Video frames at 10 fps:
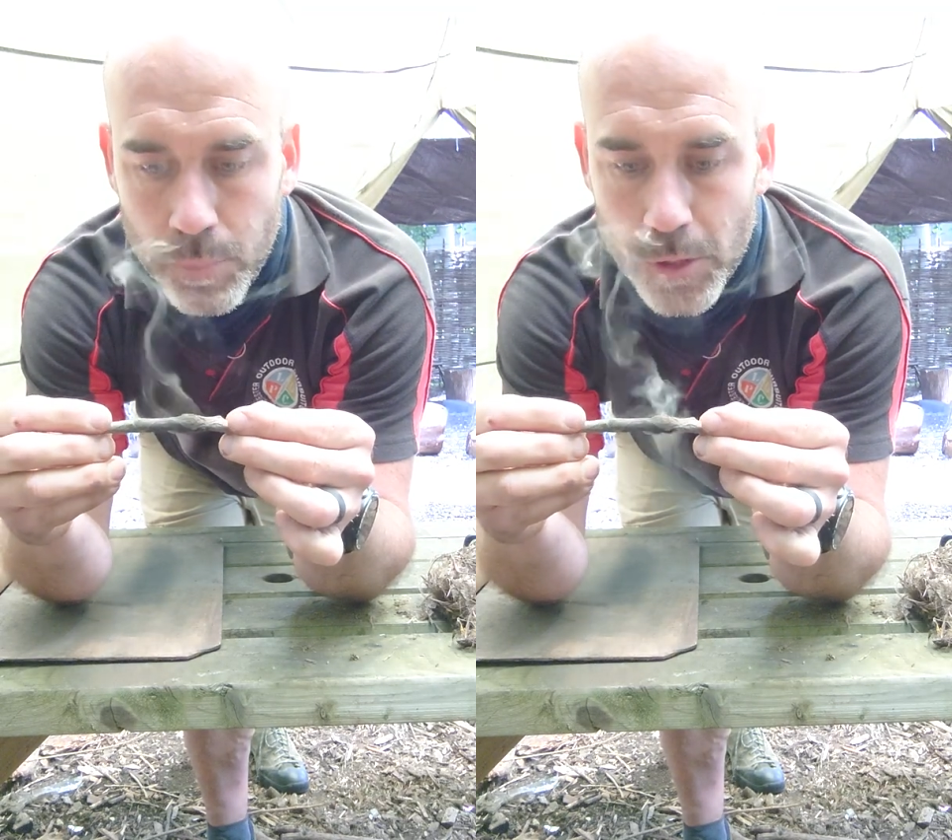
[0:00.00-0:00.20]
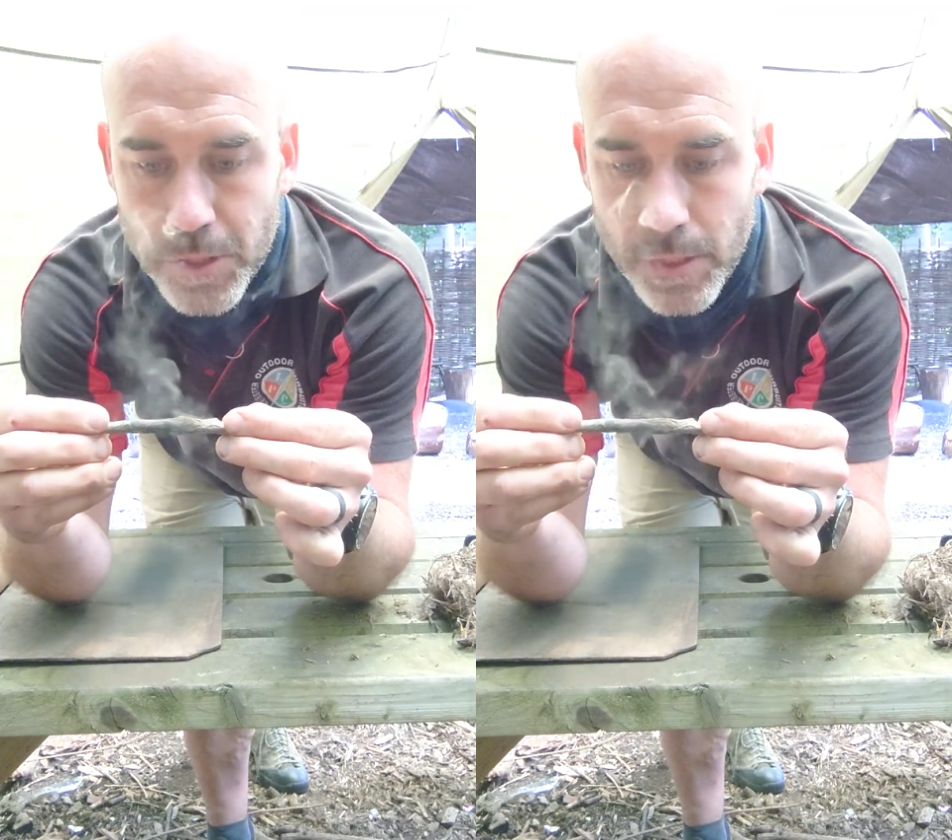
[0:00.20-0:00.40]

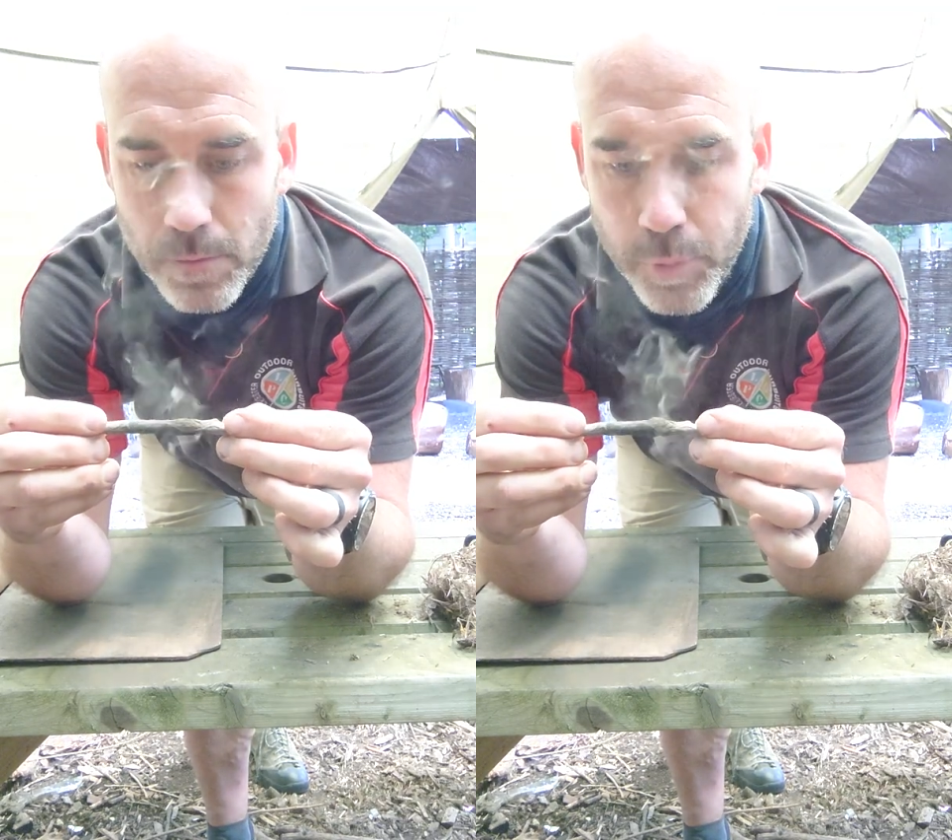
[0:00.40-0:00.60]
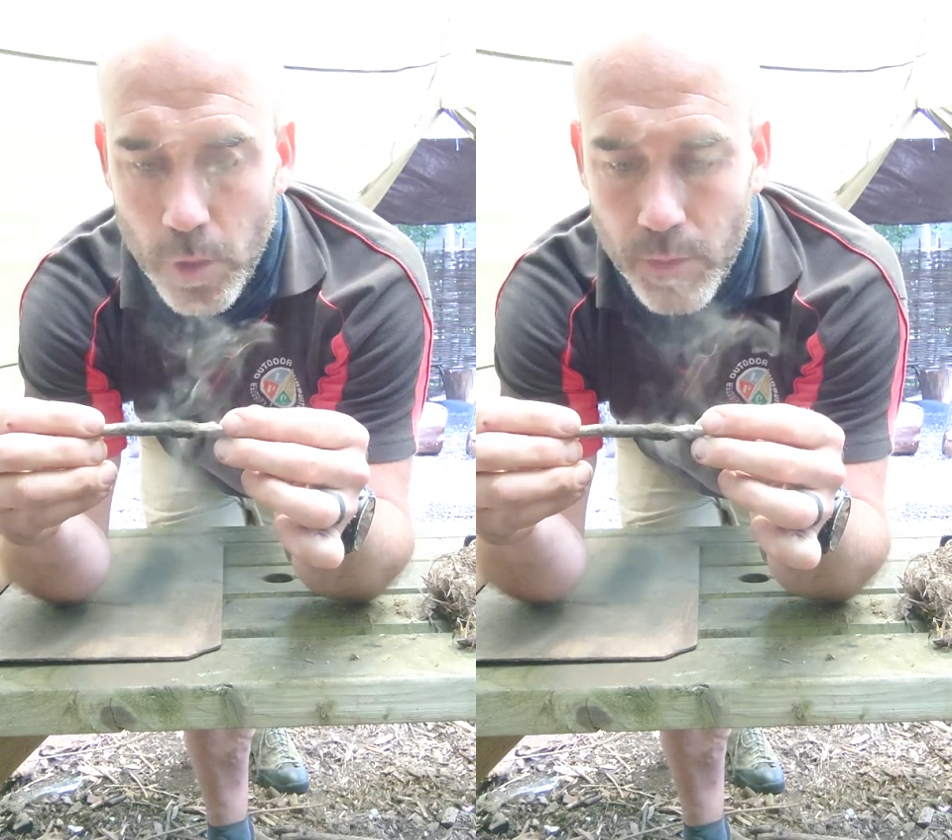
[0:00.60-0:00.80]
pushing
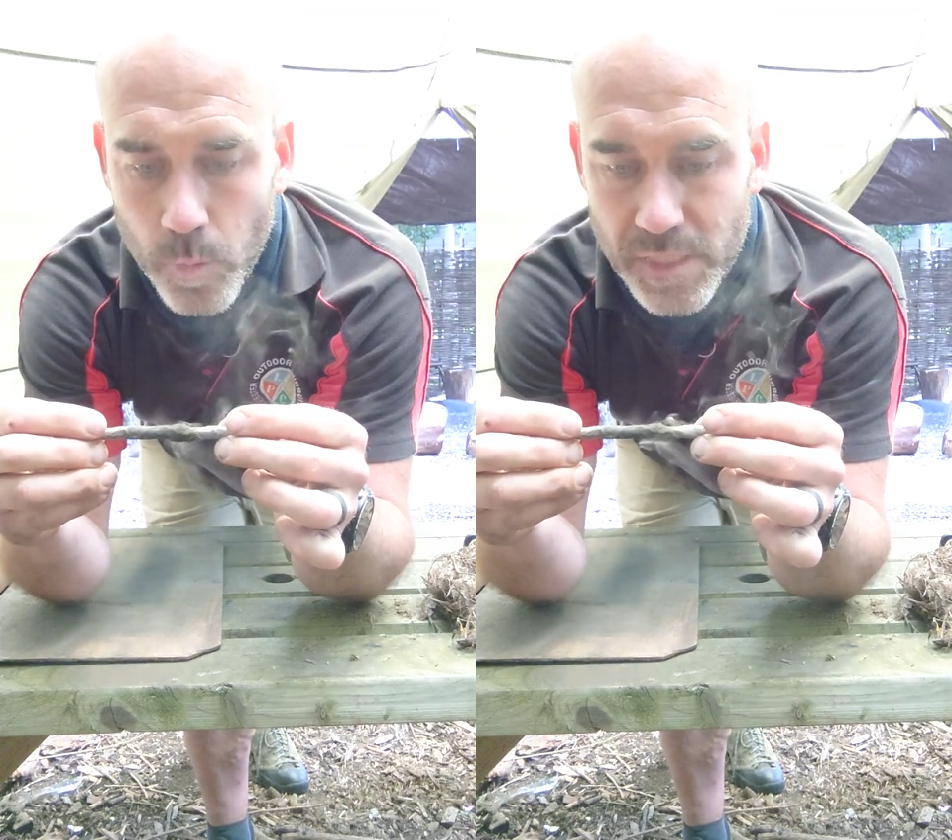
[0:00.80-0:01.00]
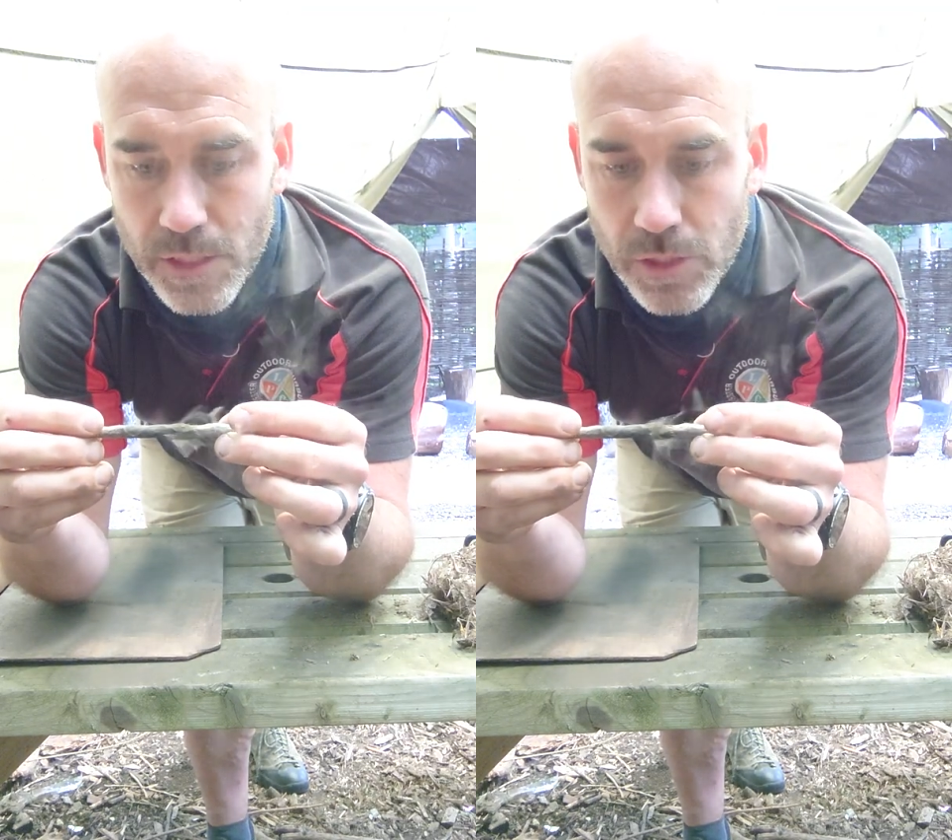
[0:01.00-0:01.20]
and pulling,
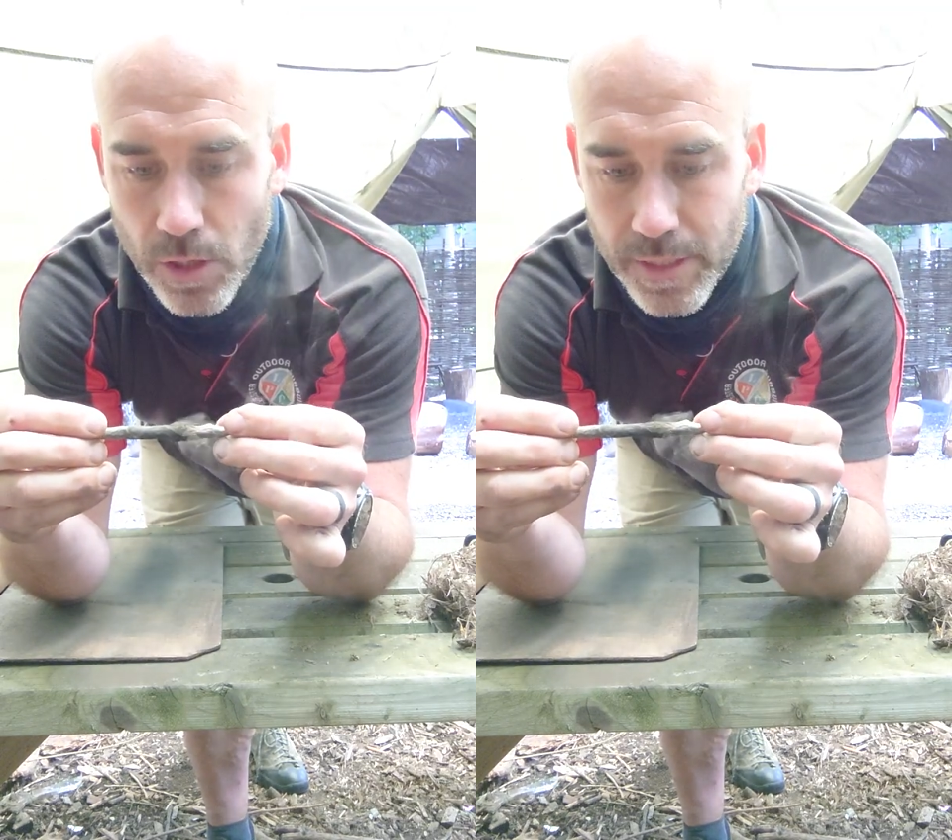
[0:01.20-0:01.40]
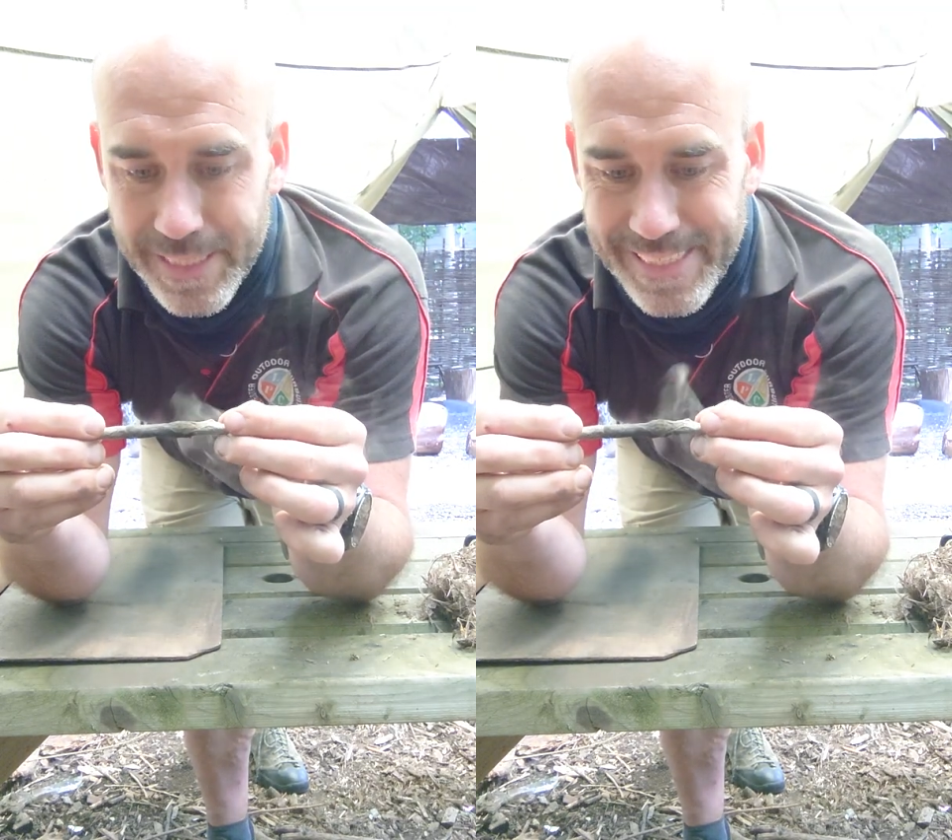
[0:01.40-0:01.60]
which is
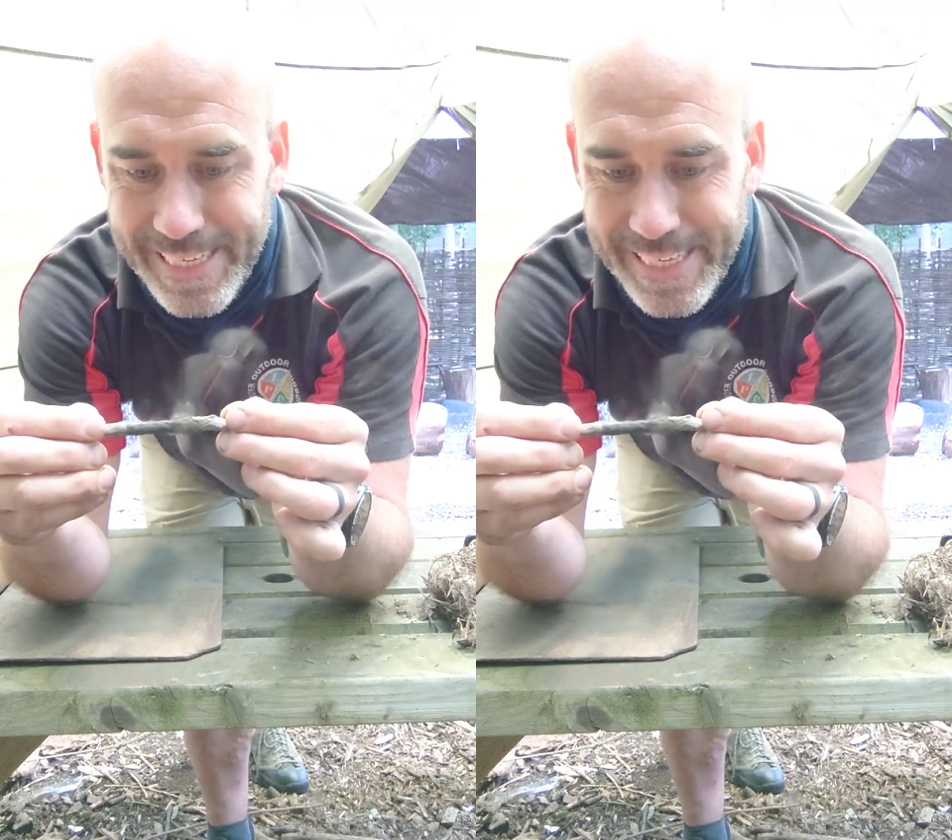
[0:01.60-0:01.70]
starting to